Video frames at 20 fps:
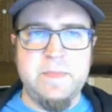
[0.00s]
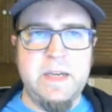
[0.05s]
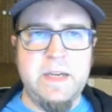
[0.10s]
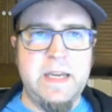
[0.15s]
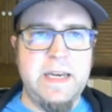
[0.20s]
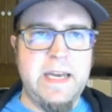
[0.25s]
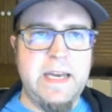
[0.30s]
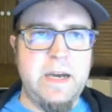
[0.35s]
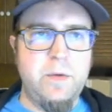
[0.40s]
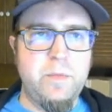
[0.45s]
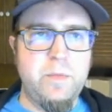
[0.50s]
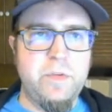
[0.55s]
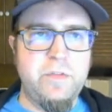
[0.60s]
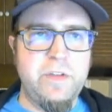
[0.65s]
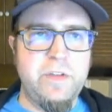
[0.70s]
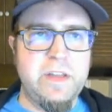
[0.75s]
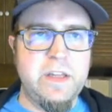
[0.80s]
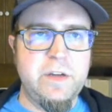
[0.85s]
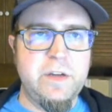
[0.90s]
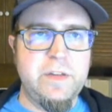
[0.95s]
Now when we
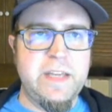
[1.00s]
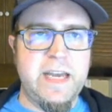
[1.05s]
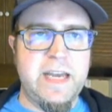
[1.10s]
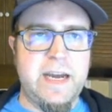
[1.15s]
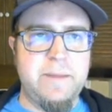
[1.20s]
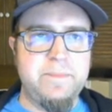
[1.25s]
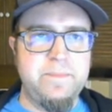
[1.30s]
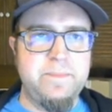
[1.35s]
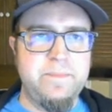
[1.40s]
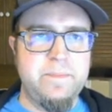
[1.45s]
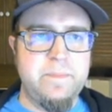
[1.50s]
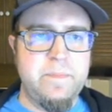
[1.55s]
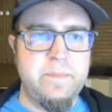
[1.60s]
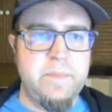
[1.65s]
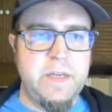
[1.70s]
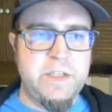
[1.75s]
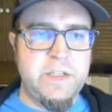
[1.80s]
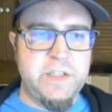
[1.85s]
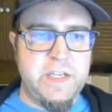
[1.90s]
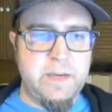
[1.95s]
reload the app,
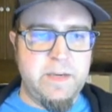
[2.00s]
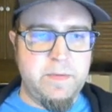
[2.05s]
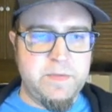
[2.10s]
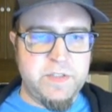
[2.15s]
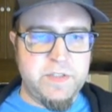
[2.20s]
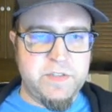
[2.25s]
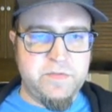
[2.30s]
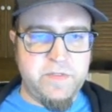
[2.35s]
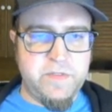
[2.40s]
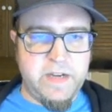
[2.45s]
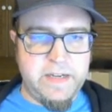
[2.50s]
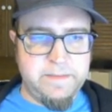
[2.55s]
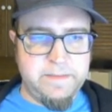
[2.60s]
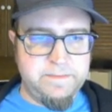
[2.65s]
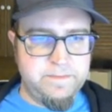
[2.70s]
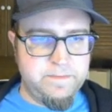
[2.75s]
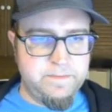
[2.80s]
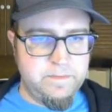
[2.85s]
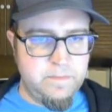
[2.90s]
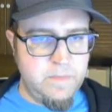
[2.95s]
it should come up just fine.
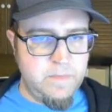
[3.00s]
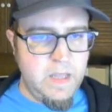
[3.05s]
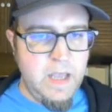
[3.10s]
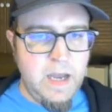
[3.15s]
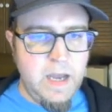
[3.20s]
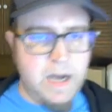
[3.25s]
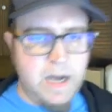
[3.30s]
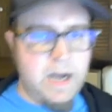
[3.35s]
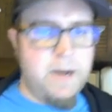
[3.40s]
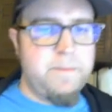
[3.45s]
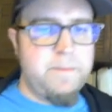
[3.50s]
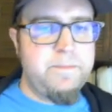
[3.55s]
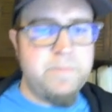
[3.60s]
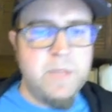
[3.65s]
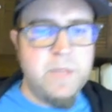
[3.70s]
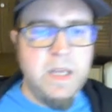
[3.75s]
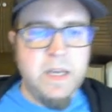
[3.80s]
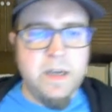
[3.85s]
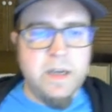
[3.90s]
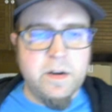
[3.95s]
Now
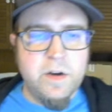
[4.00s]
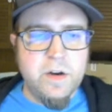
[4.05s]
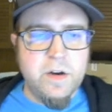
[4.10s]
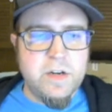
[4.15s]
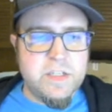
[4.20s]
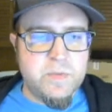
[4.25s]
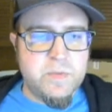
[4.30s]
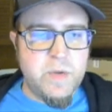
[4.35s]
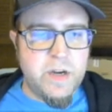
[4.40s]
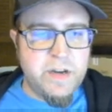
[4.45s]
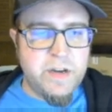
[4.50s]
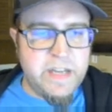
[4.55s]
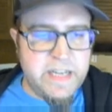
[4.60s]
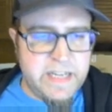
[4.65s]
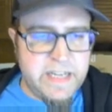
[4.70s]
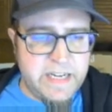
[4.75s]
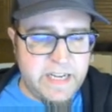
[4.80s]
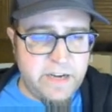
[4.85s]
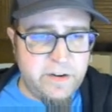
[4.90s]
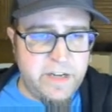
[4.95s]
notice we are getting
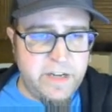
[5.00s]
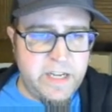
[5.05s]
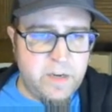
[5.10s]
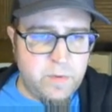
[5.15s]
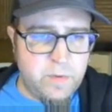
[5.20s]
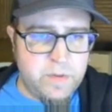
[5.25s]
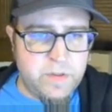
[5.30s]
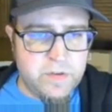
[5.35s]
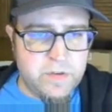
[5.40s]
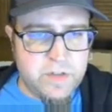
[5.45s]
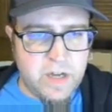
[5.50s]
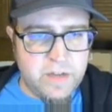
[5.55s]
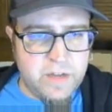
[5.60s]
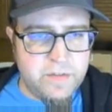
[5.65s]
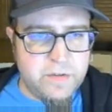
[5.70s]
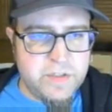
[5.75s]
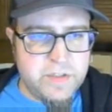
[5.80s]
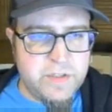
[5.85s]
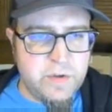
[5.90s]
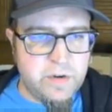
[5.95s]
an error here where on
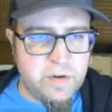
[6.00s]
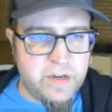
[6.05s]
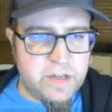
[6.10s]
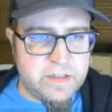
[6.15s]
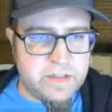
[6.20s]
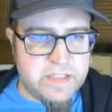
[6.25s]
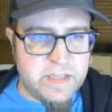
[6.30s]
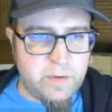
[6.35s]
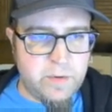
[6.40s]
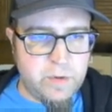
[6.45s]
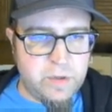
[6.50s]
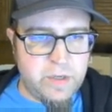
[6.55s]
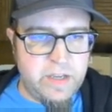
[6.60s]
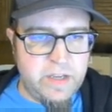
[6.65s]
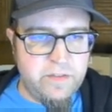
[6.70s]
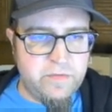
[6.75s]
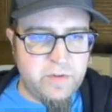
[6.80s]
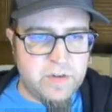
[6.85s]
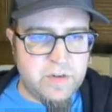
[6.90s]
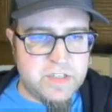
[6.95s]
those URLs they were
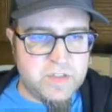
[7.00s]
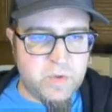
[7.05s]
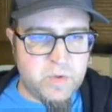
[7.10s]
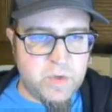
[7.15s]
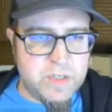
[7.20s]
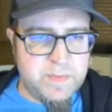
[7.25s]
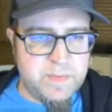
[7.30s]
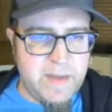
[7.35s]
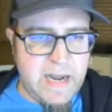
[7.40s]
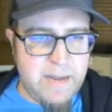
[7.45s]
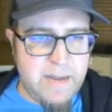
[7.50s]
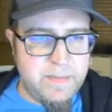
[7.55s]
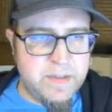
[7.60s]
looking for a source map